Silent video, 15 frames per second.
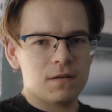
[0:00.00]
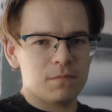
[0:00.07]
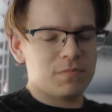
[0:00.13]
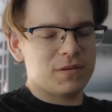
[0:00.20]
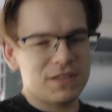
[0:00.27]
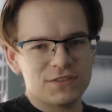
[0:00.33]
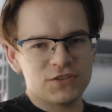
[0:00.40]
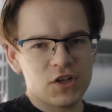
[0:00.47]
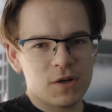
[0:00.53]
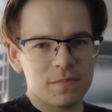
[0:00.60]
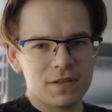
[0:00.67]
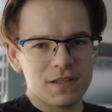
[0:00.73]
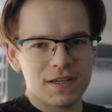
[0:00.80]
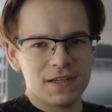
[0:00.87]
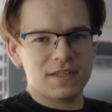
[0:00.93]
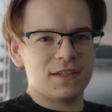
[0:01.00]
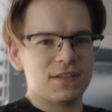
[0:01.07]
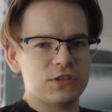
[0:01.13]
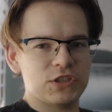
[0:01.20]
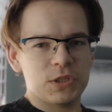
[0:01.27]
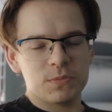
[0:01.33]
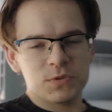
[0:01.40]
please drop a like,
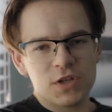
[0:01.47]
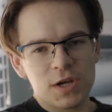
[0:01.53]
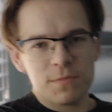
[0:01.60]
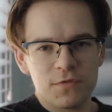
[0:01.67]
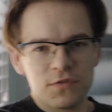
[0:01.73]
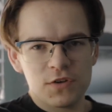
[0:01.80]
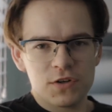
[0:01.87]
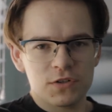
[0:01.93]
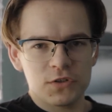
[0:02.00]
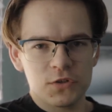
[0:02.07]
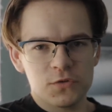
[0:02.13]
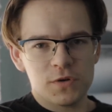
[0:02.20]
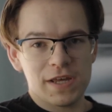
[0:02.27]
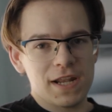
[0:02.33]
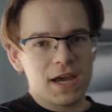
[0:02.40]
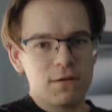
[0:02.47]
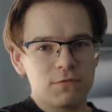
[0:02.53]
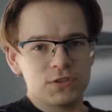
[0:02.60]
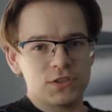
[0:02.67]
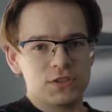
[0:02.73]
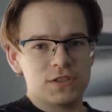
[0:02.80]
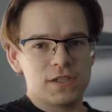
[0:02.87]
subscribe if you're new, and I will
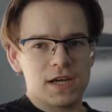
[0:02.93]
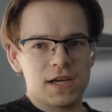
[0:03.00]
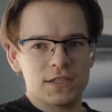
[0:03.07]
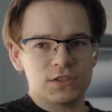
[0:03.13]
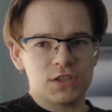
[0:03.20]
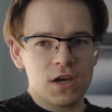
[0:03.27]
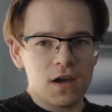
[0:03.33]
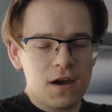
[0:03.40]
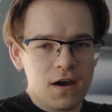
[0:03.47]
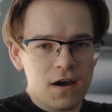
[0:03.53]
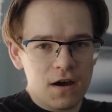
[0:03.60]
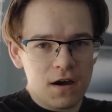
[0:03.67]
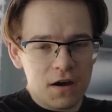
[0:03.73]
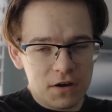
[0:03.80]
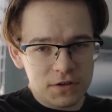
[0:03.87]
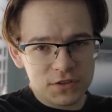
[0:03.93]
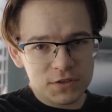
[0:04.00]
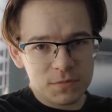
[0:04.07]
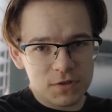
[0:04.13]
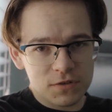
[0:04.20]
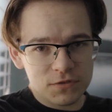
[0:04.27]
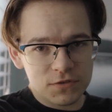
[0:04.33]
see you guys on
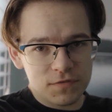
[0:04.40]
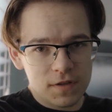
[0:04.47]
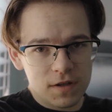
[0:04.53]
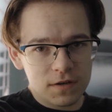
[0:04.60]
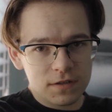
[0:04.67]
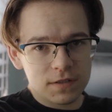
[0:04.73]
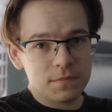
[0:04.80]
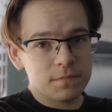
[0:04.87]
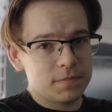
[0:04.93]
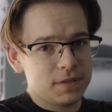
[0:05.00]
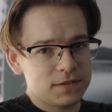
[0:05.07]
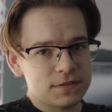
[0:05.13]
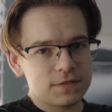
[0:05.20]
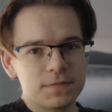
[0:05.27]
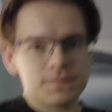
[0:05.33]
tomorrow's vlog. Peace.